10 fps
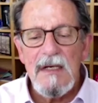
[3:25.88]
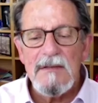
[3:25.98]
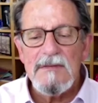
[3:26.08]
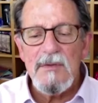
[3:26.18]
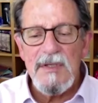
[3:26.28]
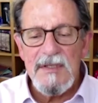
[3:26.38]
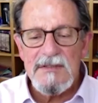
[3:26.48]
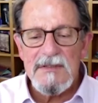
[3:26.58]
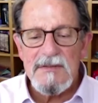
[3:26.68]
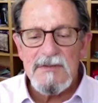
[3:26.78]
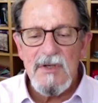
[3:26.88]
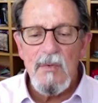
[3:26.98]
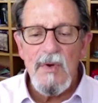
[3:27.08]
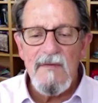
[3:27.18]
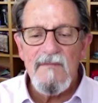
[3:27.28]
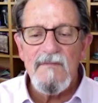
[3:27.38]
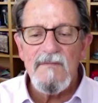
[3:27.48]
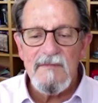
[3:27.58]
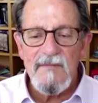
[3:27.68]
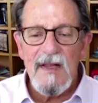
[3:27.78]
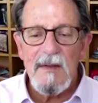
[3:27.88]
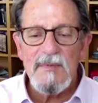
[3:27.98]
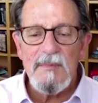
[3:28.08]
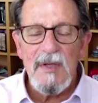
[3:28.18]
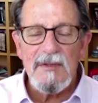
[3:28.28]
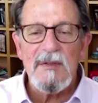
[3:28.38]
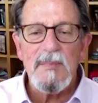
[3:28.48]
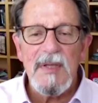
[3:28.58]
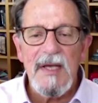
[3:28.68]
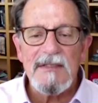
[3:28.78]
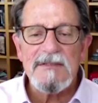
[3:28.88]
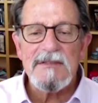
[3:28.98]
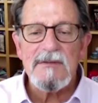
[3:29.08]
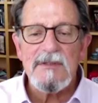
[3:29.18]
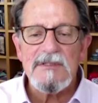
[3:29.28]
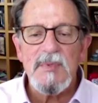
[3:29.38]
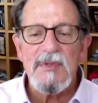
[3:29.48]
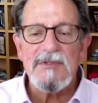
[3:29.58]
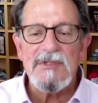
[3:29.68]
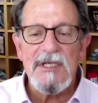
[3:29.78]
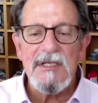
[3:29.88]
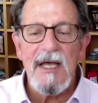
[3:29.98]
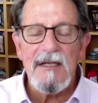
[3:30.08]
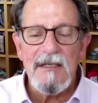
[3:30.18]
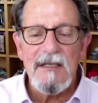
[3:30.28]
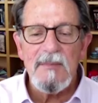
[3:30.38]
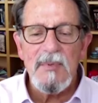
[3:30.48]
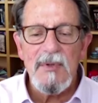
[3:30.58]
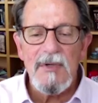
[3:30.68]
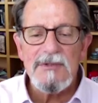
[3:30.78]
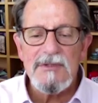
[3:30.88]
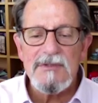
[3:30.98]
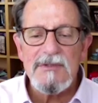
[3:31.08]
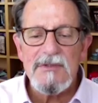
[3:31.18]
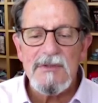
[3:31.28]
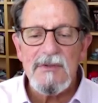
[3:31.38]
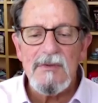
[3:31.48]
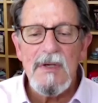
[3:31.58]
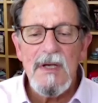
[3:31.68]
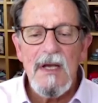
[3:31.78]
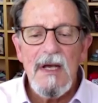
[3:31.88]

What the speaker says: doing this. And so we've developed multiplex CRISPR gene editing approaches to